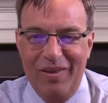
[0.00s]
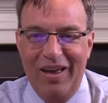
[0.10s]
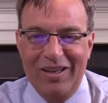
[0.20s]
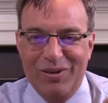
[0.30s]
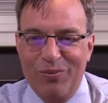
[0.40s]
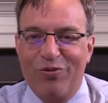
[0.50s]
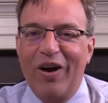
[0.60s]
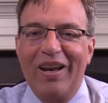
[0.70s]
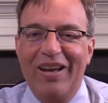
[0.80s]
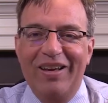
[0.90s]
has some
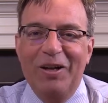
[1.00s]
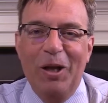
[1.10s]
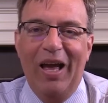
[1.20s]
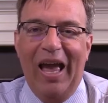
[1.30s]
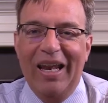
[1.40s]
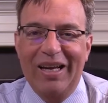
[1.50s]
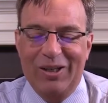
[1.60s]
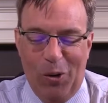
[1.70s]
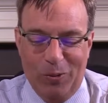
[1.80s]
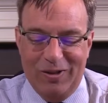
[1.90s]
funny
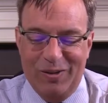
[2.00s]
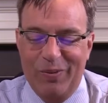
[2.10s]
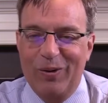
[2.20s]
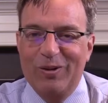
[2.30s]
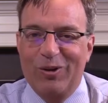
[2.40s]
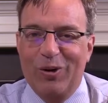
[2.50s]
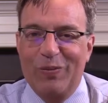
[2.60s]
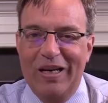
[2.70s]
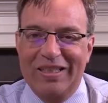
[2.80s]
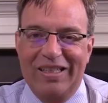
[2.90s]
anecdotes about
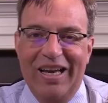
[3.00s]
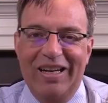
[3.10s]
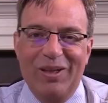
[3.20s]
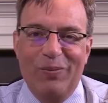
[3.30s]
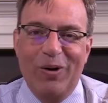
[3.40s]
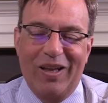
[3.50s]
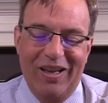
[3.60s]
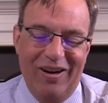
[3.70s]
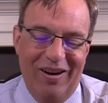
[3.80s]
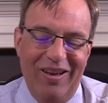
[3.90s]
Turkmenistan in the book
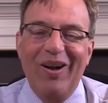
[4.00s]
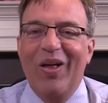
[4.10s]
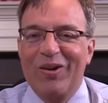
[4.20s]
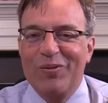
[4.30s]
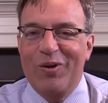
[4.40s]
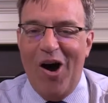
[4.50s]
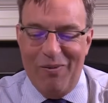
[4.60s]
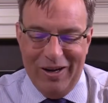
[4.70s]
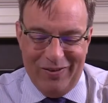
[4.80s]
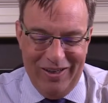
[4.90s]
that are some
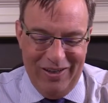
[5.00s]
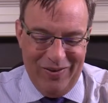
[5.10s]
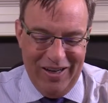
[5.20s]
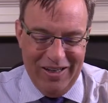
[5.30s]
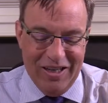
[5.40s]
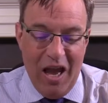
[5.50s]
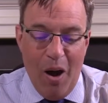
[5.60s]
comic relief, I guess.